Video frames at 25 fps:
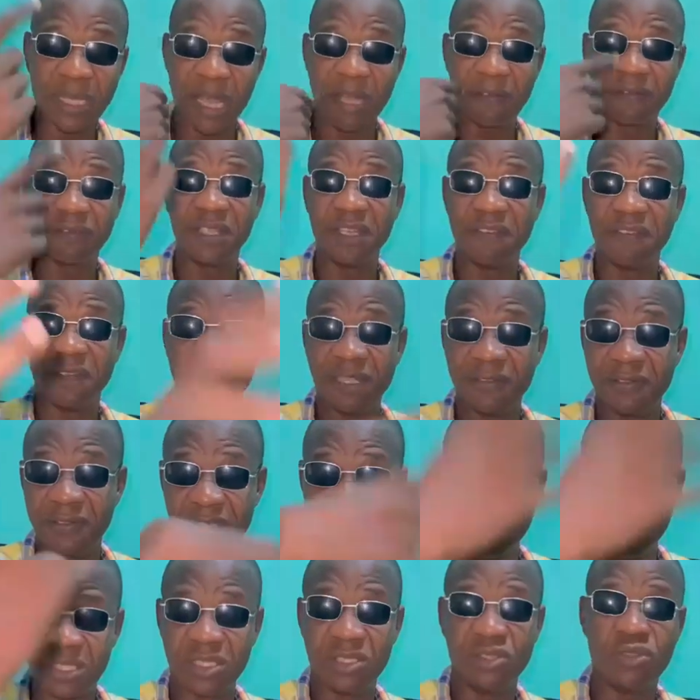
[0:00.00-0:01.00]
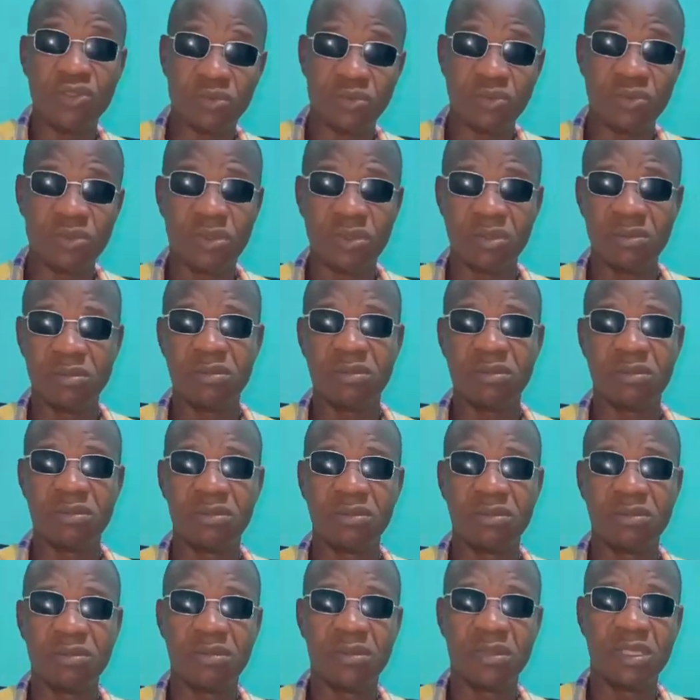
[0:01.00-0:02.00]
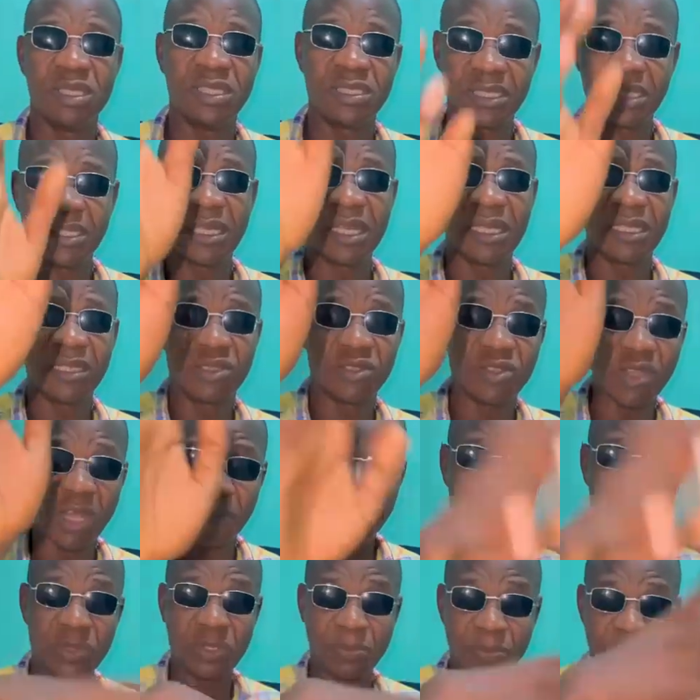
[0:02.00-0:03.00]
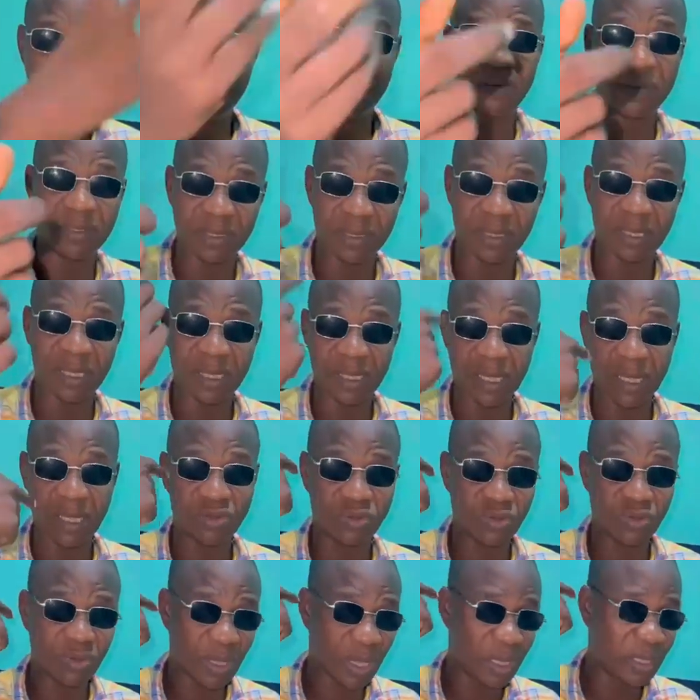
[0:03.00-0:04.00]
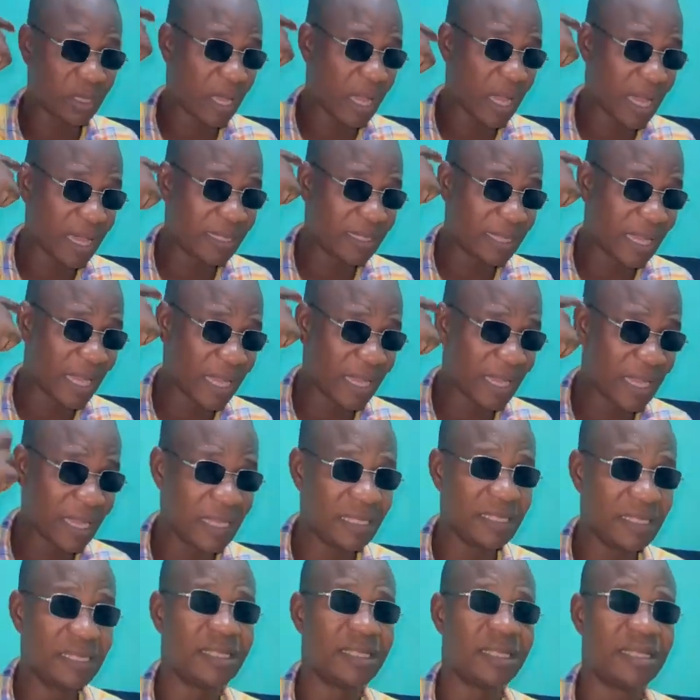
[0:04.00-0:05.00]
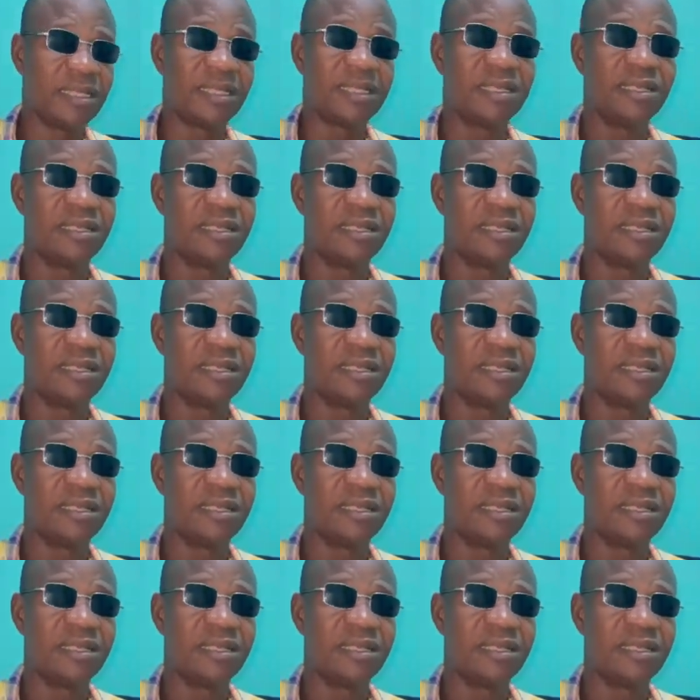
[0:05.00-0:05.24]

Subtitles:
I've never even seen you. They said that you are misbehaving. And I heard it.